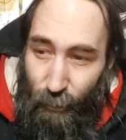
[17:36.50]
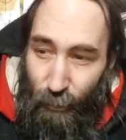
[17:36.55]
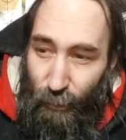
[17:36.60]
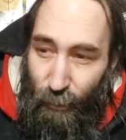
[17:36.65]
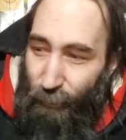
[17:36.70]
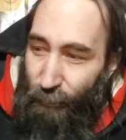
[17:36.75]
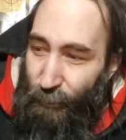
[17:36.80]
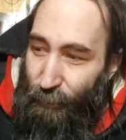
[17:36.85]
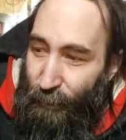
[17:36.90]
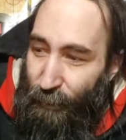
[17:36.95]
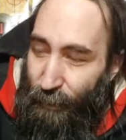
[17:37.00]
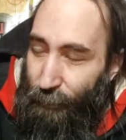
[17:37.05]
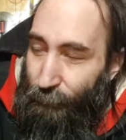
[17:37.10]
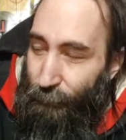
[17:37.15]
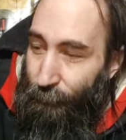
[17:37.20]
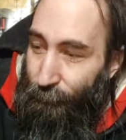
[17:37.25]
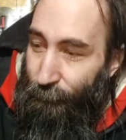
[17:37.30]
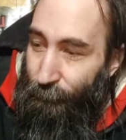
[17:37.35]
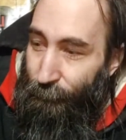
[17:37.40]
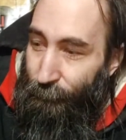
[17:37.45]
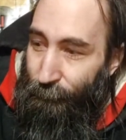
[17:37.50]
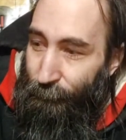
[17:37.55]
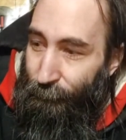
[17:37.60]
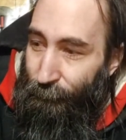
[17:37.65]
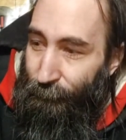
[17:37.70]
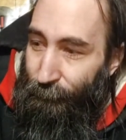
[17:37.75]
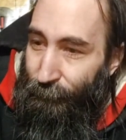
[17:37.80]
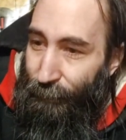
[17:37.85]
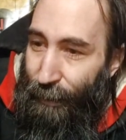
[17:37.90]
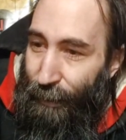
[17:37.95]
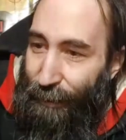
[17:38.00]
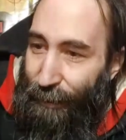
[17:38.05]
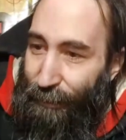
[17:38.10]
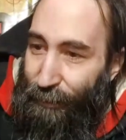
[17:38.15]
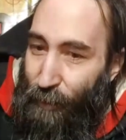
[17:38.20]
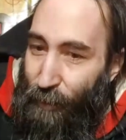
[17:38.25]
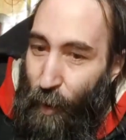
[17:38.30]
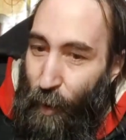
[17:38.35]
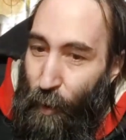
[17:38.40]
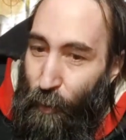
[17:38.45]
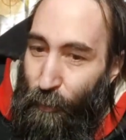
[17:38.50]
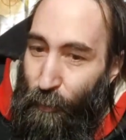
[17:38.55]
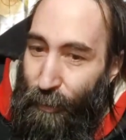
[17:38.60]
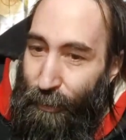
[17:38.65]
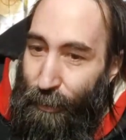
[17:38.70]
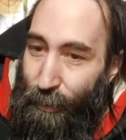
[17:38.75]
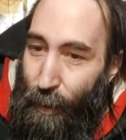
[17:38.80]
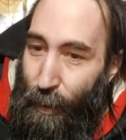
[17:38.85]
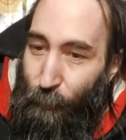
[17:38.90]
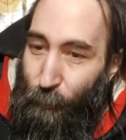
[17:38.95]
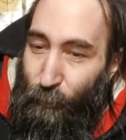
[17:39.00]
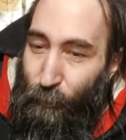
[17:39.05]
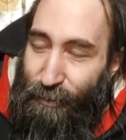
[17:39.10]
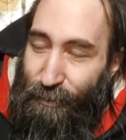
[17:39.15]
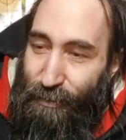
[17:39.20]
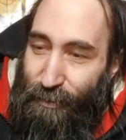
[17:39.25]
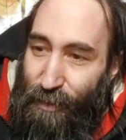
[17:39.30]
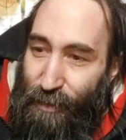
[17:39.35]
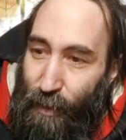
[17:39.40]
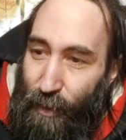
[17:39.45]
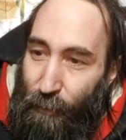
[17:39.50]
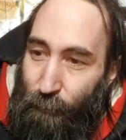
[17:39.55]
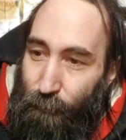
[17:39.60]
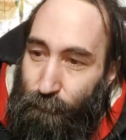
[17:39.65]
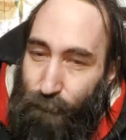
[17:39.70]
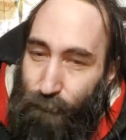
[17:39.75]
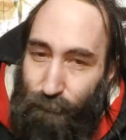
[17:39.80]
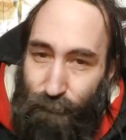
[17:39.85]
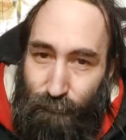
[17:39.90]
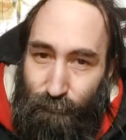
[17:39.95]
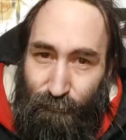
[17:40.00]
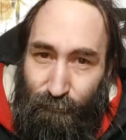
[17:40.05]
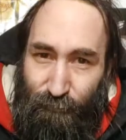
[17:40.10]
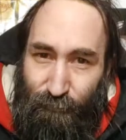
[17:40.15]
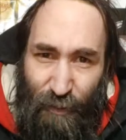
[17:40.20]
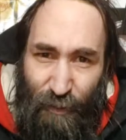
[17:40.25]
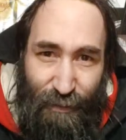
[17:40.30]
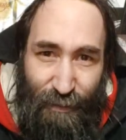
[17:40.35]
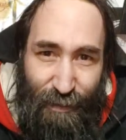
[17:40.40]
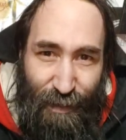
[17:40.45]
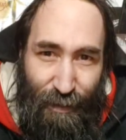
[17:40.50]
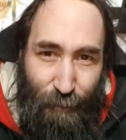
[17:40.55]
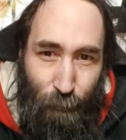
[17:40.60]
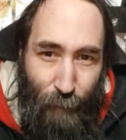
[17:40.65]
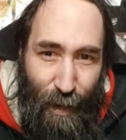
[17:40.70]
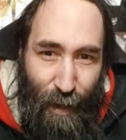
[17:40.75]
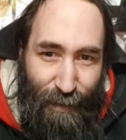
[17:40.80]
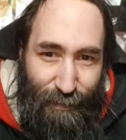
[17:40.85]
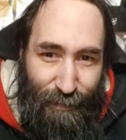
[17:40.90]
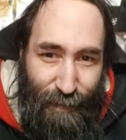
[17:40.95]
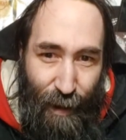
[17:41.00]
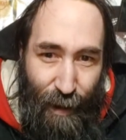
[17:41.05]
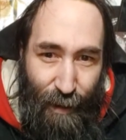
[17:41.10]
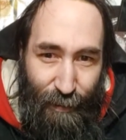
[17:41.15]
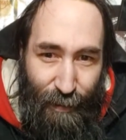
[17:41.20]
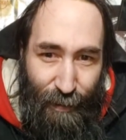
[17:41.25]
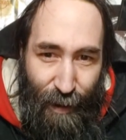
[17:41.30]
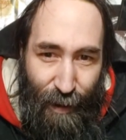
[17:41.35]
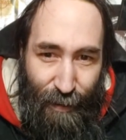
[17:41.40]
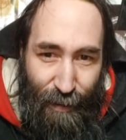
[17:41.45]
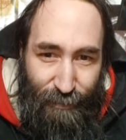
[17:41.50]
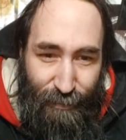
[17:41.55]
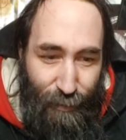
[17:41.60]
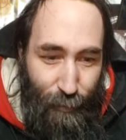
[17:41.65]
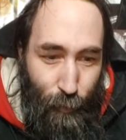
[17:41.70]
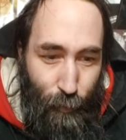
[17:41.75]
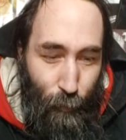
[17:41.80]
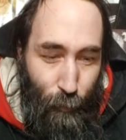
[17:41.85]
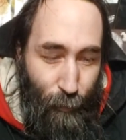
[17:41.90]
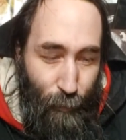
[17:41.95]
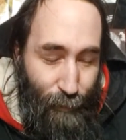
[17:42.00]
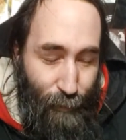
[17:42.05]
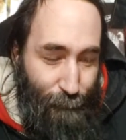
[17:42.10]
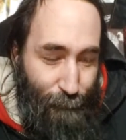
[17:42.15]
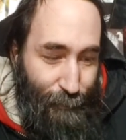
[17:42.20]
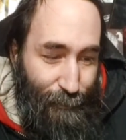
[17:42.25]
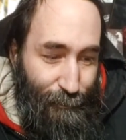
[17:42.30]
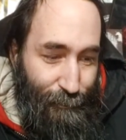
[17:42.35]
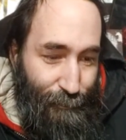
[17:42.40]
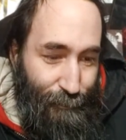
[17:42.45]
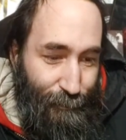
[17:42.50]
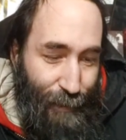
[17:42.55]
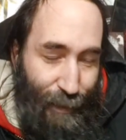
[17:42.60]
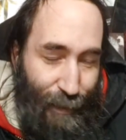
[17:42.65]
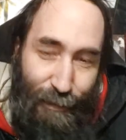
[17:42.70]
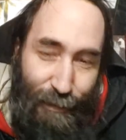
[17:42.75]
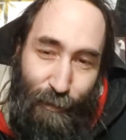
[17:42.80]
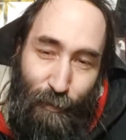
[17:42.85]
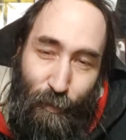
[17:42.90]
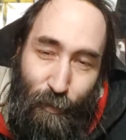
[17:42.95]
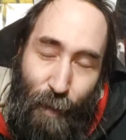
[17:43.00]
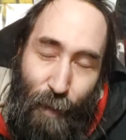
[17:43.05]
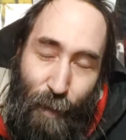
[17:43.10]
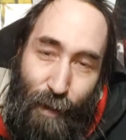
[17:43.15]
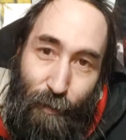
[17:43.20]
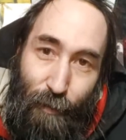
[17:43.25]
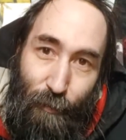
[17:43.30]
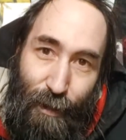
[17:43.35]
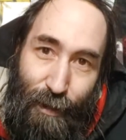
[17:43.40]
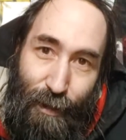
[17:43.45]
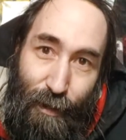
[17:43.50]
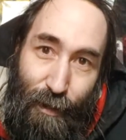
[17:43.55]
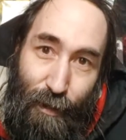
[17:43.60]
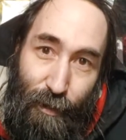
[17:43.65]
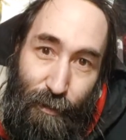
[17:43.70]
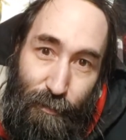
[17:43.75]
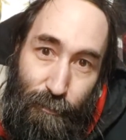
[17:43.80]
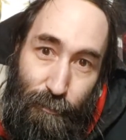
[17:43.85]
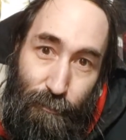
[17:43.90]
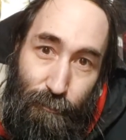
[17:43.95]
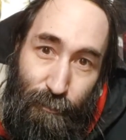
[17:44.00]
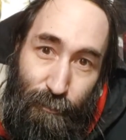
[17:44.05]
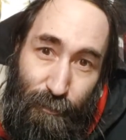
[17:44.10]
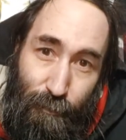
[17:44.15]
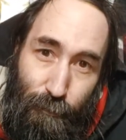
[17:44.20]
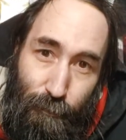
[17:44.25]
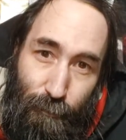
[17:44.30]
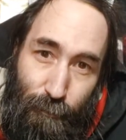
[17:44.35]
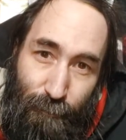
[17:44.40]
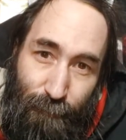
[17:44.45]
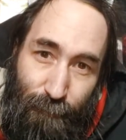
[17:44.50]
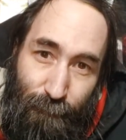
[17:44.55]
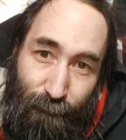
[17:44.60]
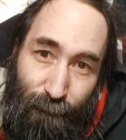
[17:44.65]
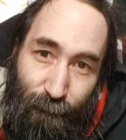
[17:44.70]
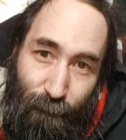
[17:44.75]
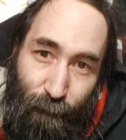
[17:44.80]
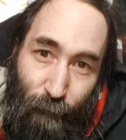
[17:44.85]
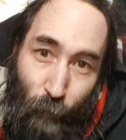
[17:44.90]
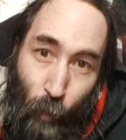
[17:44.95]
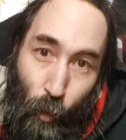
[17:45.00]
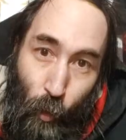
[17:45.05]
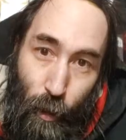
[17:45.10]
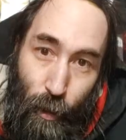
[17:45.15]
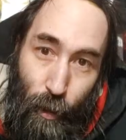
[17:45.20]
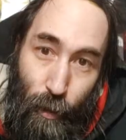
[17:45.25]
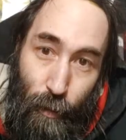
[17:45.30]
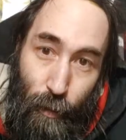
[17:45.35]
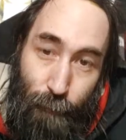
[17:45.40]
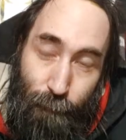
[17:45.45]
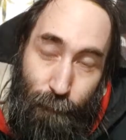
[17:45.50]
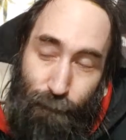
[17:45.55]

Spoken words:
and then I had to go and help this person in mascot costume. Had to do the Macarena for